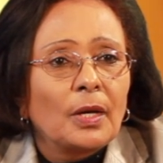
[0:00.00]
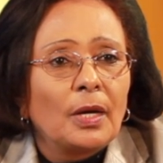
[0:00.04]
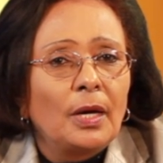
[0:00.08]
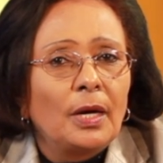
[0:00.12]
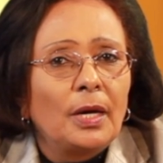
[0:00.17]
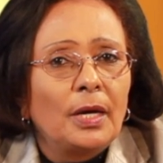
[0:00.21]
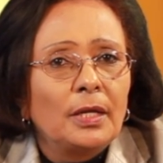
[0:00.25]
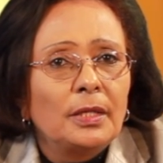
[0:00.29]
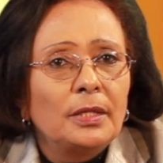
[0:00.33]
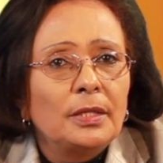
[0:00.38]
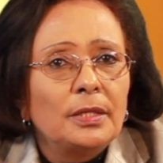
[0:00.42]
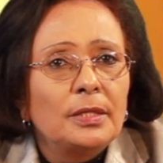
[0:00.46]

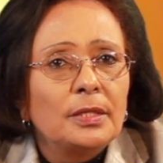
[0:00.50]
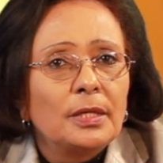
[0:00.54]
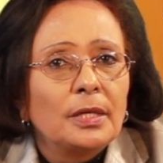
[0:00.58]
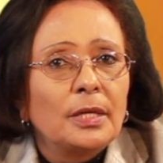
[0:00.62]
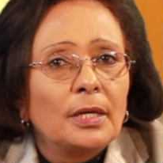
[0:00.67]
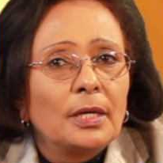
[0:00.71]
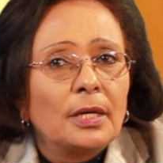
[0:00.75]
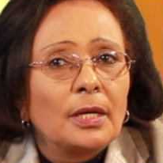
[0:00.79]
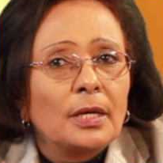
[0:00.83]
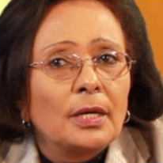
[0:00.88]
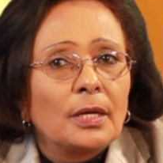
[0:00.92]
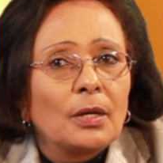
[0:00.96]
And
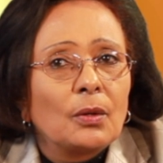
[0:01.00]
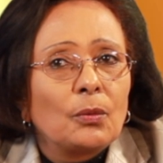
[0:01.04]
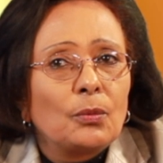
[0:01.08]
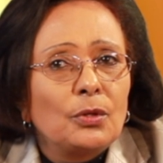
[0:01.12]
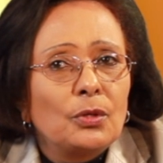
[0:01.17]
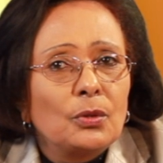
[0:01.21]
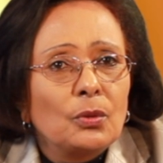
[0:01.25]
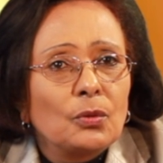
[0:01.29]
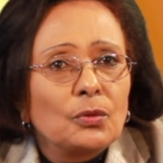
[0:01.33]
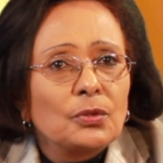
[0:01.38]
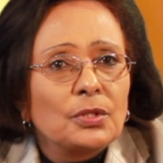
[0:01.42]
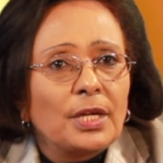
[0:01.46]
we
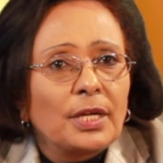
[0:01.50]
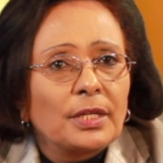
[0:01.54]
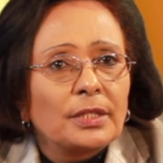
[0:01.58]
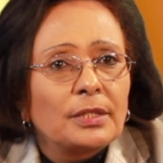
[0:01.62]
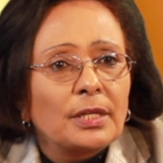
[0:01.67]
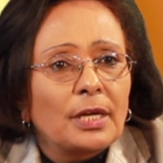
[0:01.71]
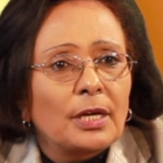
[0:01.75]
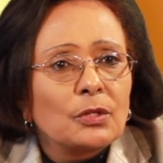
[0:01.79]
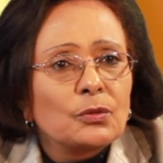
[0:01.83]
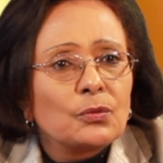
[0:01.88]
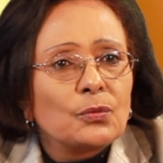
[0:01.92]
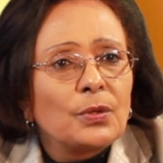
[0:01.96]
know that
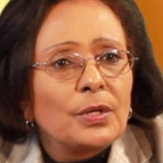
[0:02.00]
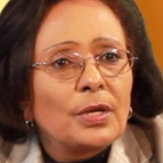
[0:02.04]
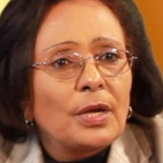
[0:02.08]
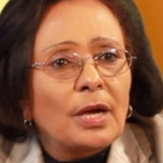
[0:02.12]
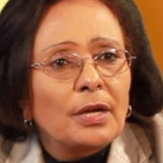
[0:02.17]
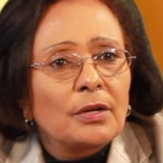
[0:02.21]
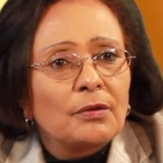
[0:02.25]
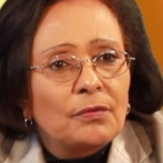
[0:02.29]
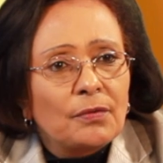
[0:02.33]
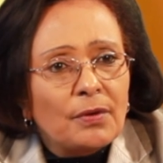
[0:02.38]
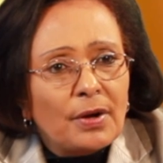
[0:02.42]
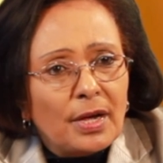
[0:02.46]
as we
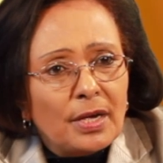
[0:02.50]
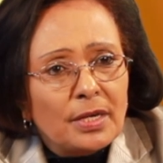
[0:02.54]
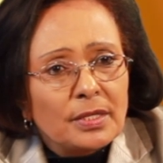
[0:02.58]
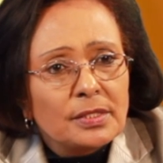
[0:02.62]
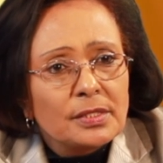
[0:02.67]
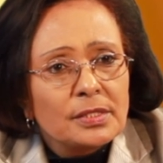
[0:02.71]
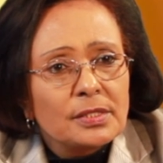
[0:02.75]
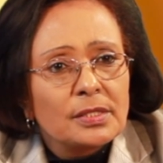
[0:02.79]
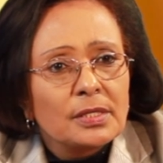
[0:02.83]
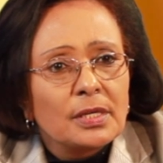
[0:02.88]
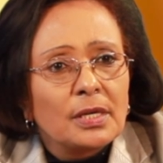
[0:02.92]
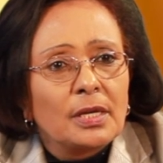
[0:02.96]

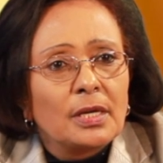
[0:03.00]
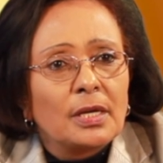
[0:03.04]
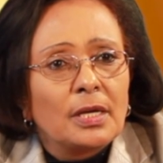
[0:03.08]
advance,